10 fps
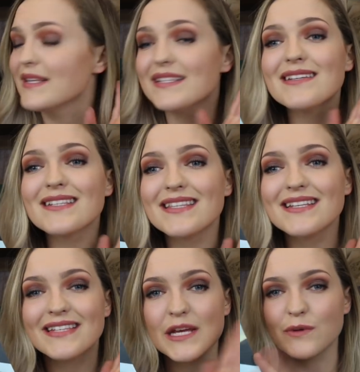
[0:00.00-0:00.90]
This is
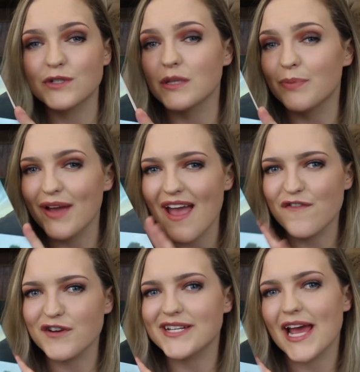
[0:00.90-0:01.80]
the sequel to the book
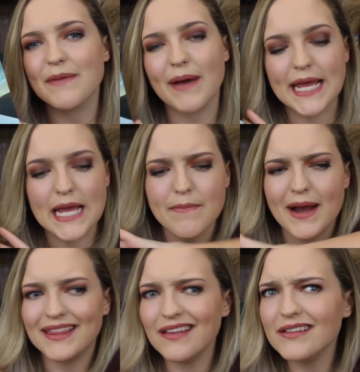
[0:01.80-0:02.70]
Every Day by him.
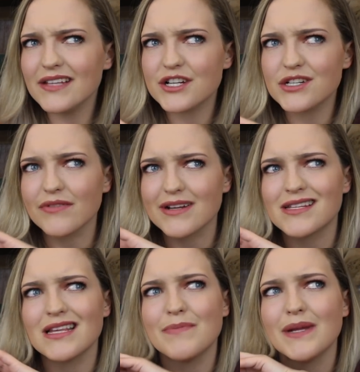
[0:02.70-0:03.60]
I think it's actually
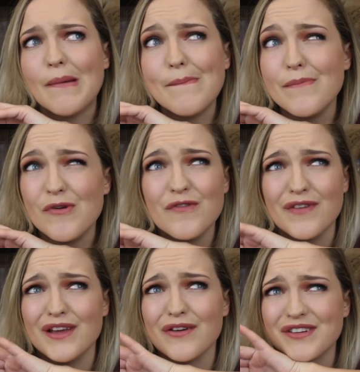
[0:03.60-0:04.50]
recently been a
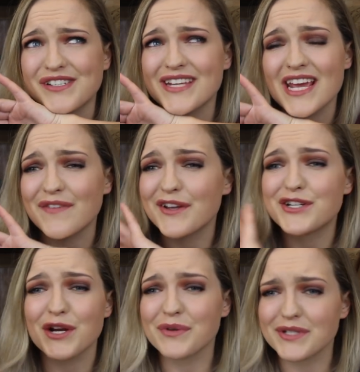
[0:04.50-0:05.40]
movie or a TV
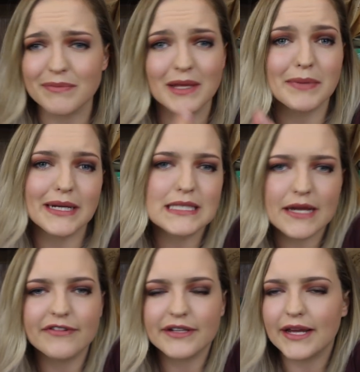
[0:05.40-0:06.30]
show or something, but it
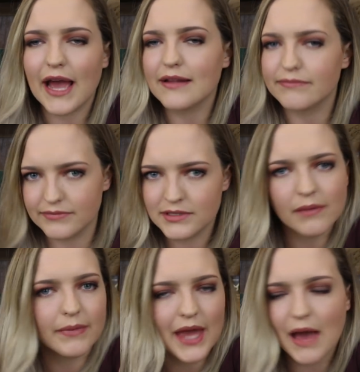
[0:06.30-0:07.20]
definitely had
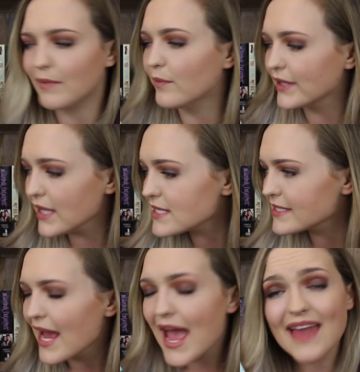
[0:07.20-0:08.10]
something happen with it.